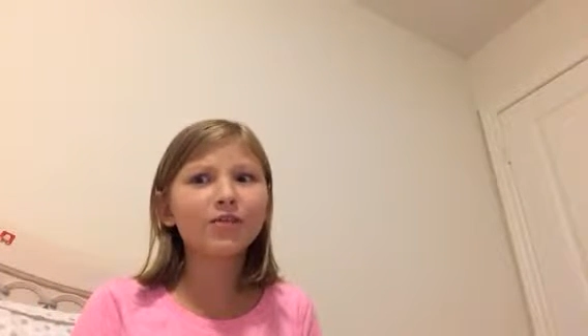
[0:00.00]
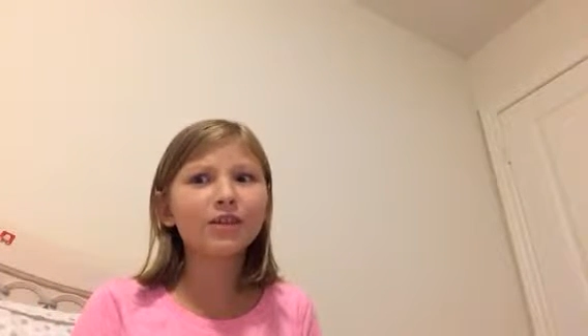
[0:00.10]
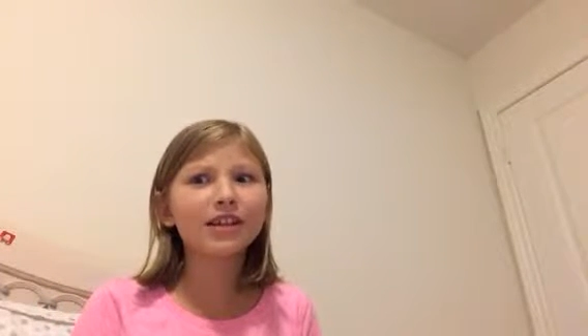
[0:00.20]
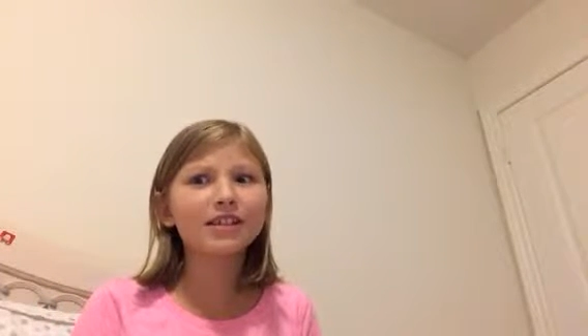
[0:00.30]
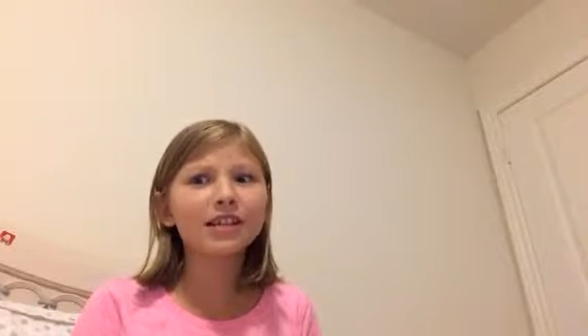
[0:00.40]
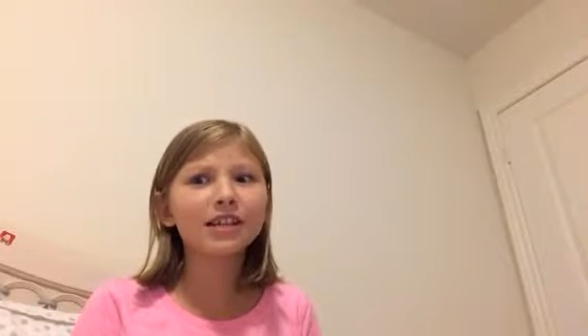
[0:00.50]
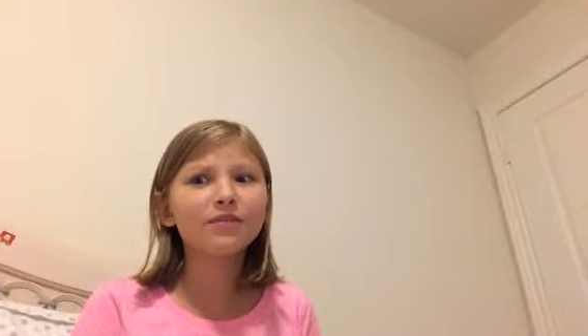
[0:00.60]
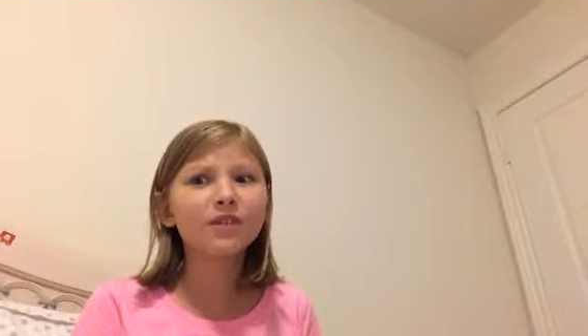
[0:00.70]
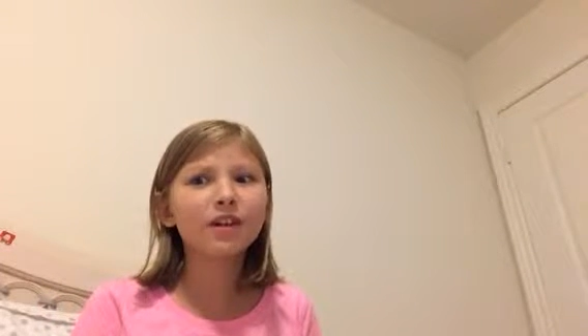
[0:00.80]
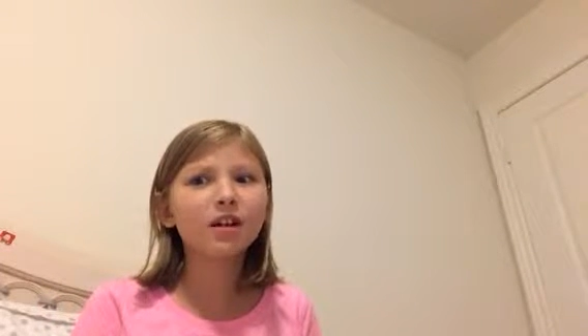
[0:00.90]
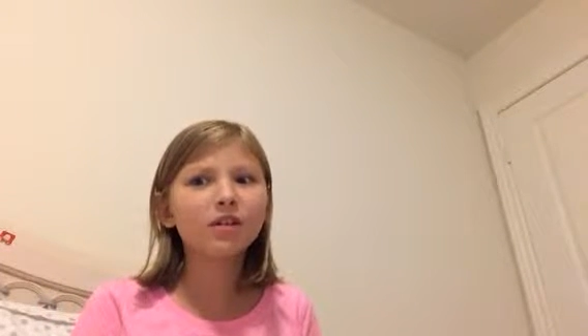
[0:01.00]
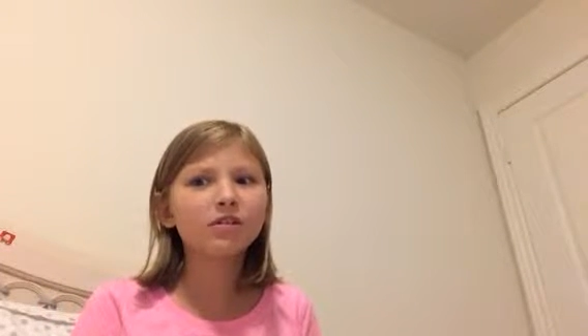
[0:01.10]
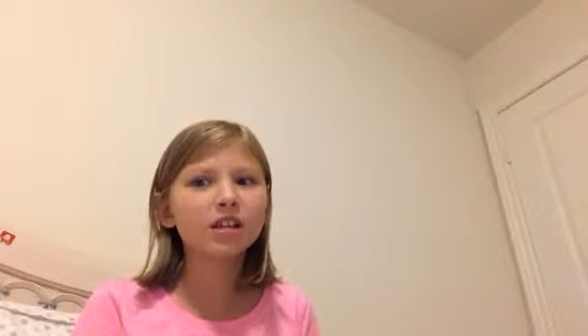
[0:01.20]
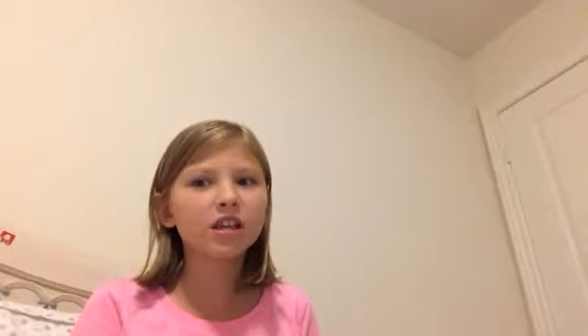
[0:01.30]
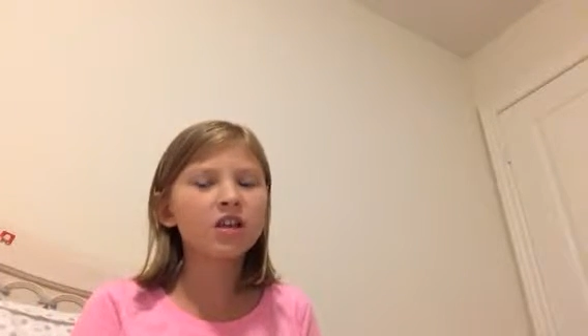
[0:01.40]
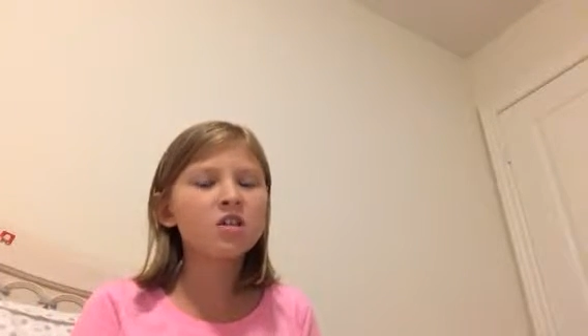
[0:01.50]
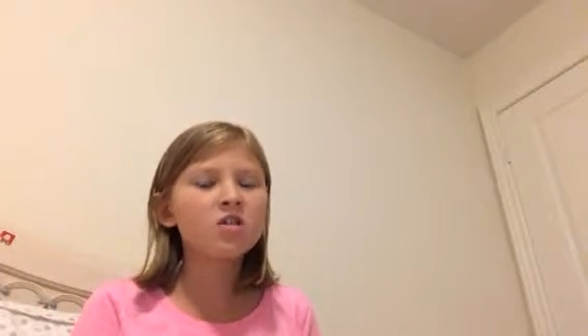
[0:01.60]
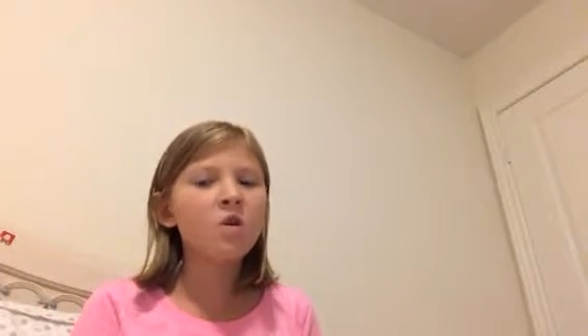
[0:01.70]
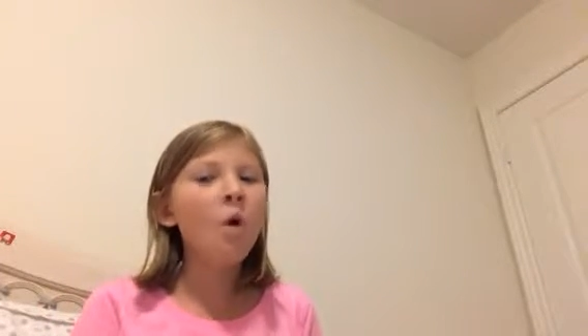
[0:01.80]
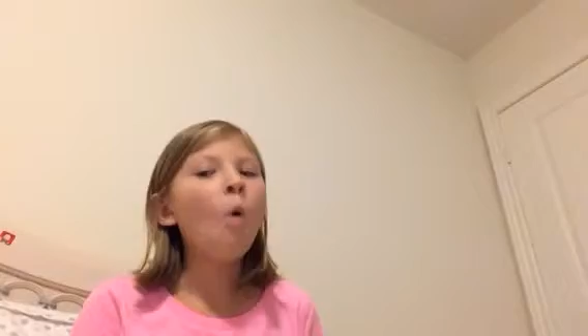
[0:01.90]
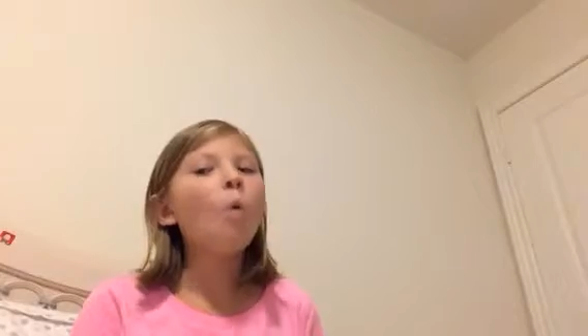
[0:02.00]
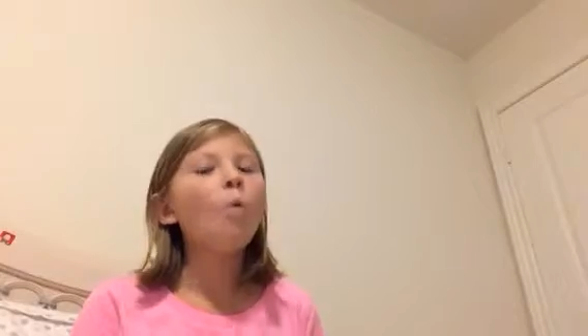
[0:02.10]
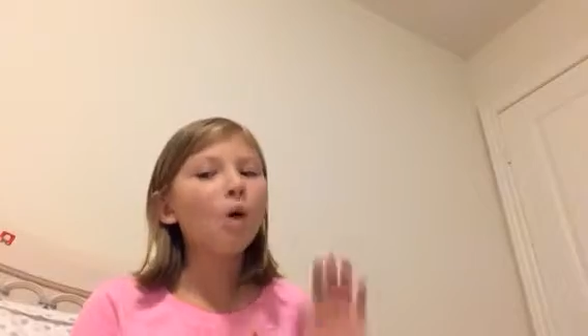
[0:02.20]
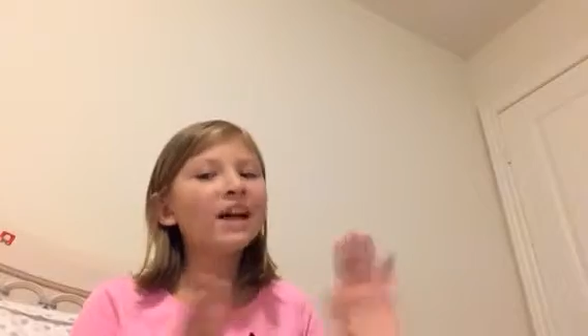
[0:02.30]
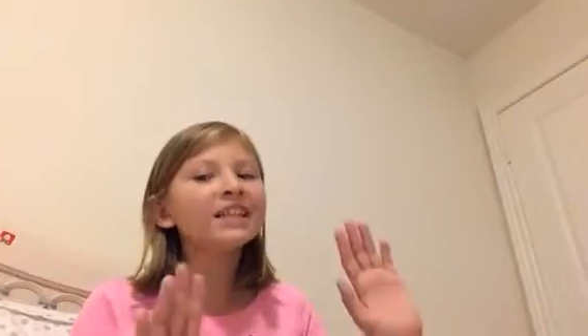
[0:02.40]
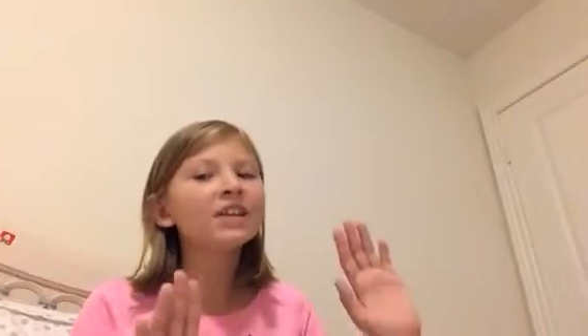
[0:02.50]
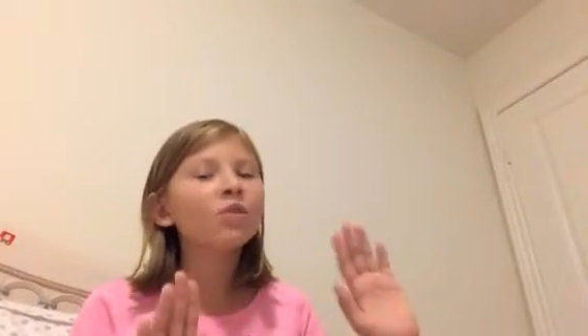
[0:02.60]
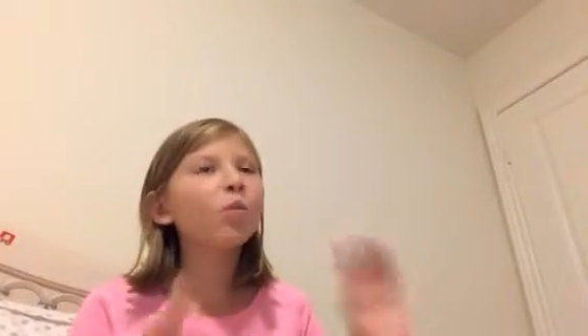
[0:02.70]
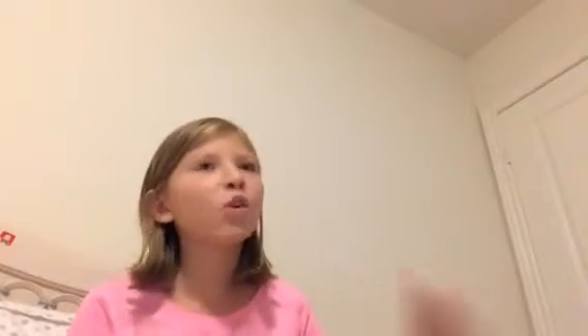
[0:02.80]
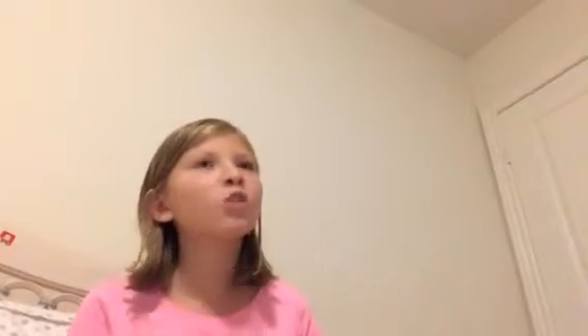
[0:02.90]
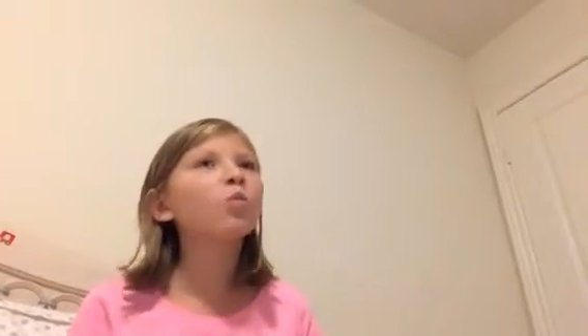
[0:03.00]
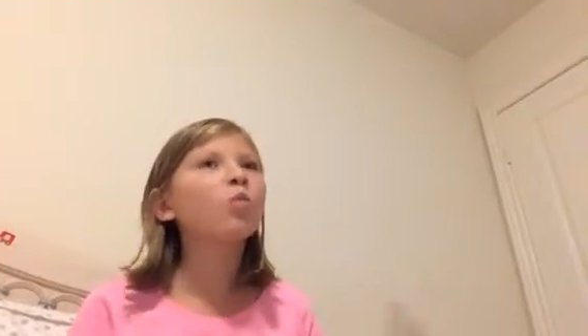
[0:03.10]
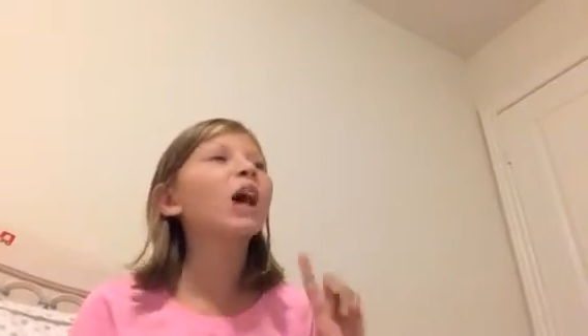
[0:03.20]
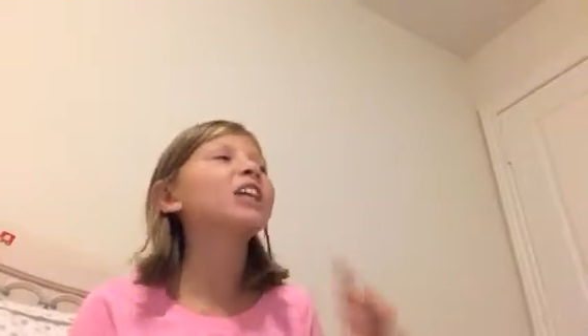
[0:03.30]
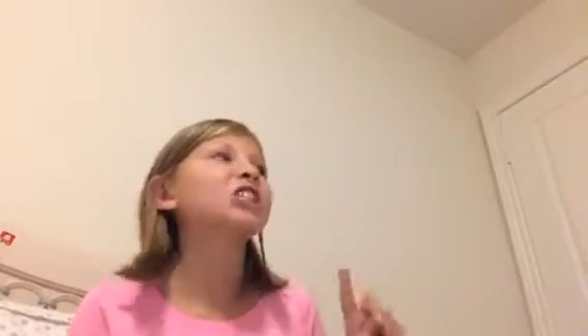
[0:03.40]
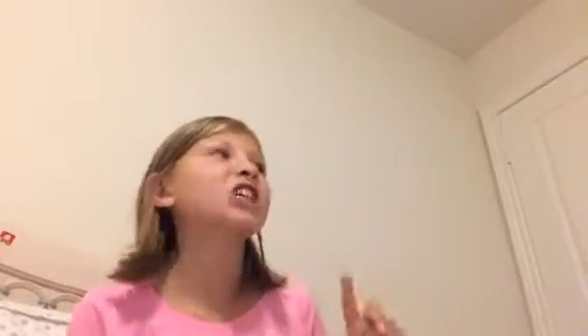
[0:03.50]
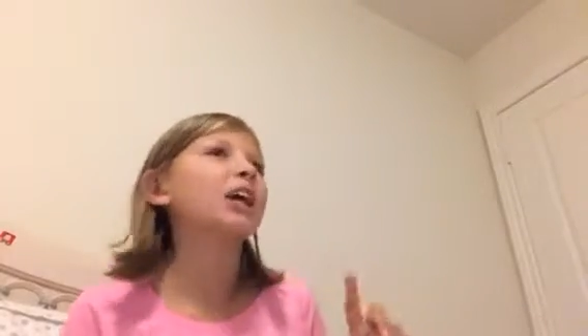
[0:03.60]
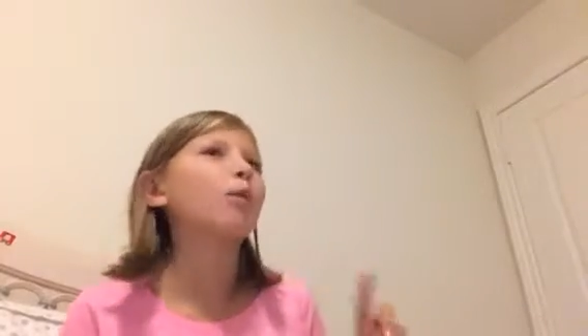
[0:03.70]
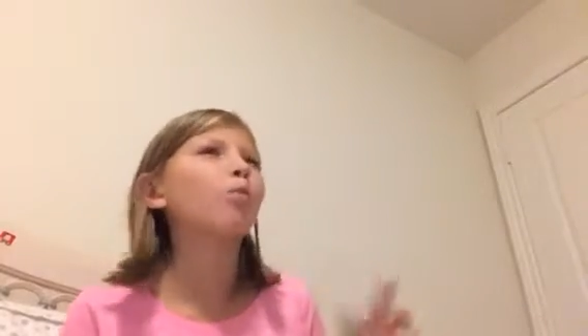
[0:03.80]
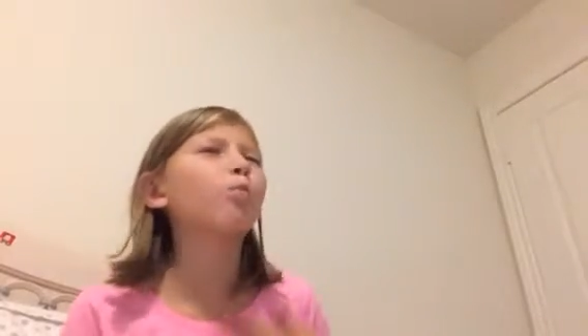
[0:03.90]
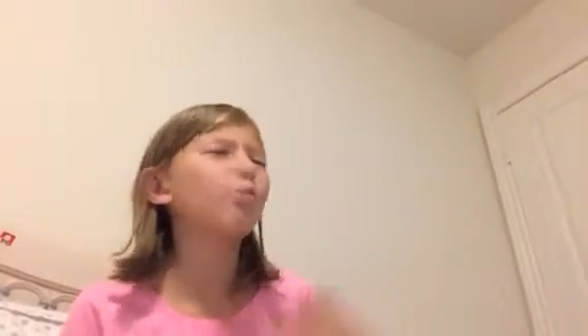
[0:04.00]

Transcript: When I saw the video, I was like, what were you watching? And